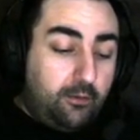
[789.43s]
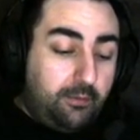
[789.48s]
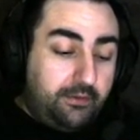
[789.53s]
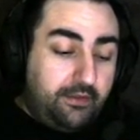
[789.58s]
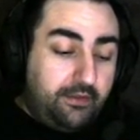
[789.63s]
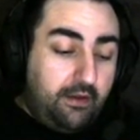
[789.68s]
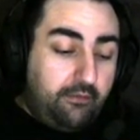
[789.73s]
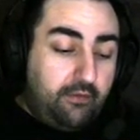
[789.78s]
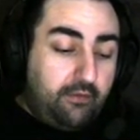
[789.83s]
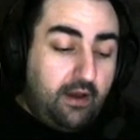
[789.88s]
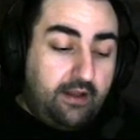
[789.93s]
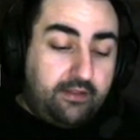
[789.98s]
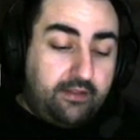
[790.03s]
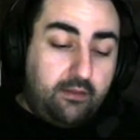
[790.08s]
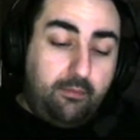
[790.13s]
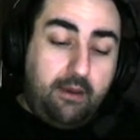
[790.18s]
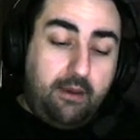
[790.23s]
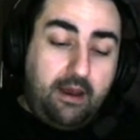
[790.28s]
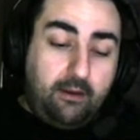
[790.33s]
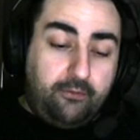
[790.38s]
But they've got the
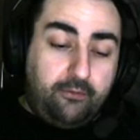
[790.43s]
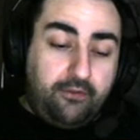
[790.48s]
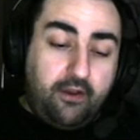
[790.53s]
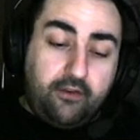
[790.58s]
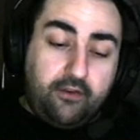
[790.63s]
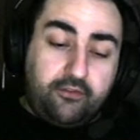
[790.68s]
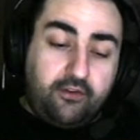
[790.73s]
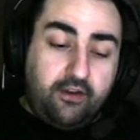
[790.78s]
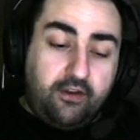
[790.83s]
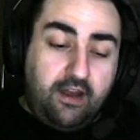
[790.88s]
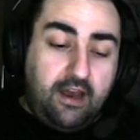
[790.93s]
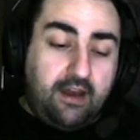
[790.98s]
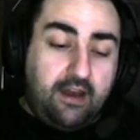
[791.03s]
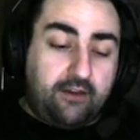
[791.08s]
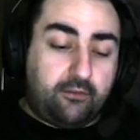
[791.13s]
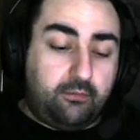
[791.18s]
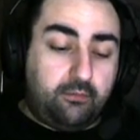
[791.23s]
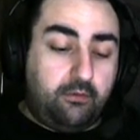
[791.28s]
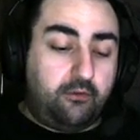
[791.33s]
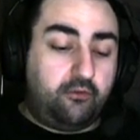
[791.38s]
battle-tested
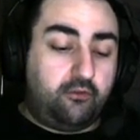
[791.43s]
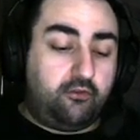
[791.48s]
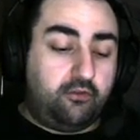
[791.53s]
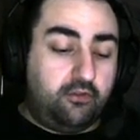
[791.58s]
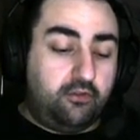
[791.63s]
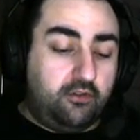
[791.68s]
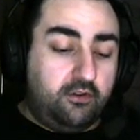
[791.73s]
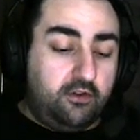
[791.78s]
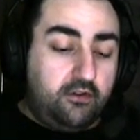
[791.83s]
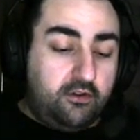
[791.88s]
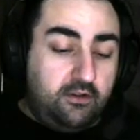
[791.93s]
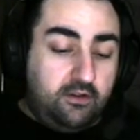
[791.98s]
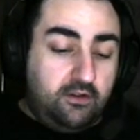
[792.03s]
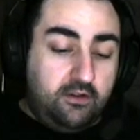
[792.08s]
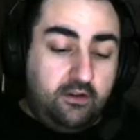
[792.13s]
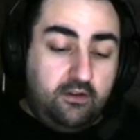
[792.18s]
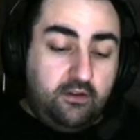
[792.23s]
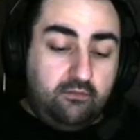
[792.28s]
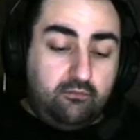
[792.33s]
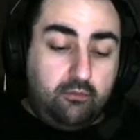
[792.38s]
axe, which
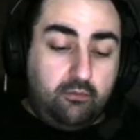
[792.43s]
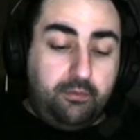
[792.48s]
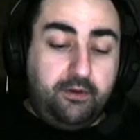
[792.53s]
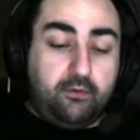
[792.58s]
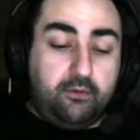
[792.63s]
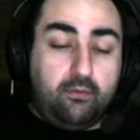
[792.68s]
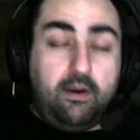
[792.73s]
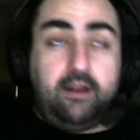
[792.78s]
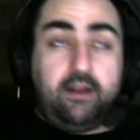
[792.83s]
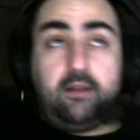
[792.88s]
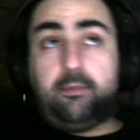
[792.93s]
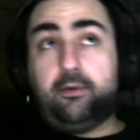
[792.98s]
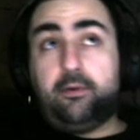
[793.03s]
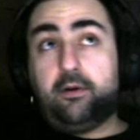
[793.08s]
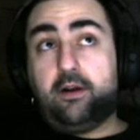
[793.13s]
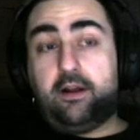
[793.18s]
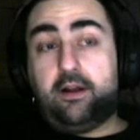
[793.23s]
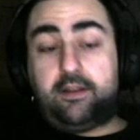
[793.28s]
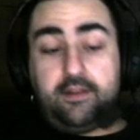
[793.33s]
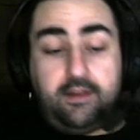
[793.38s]
will be great to put
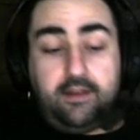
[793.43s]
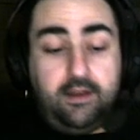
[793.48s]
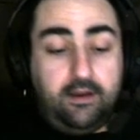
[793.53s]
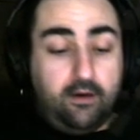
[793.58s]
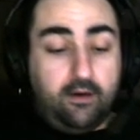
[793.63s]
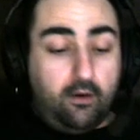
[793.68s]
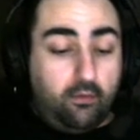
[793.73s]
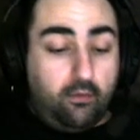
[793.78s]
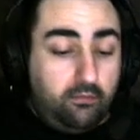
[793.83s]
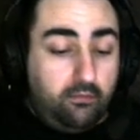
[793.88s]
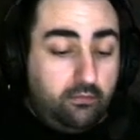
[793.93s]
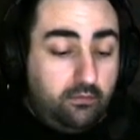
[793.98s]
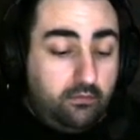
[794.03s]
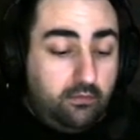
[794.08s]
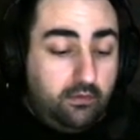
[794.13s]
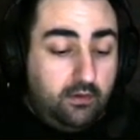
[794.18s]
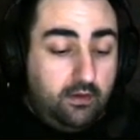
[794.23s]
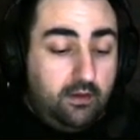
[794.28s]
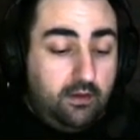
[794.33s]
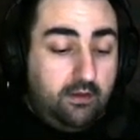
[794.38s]
on Theo.
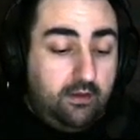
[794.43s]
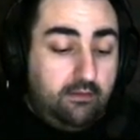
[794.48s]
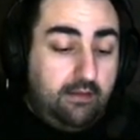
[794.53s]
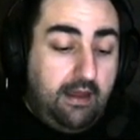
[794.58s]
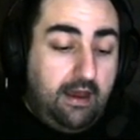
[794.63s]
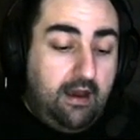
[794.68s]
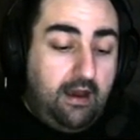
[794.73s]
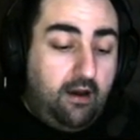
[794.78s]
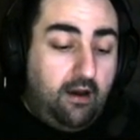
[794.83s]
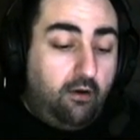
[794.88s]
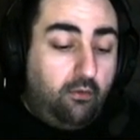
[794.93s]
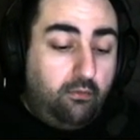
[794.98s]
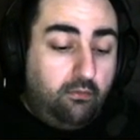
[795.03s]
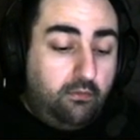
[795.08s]
Now,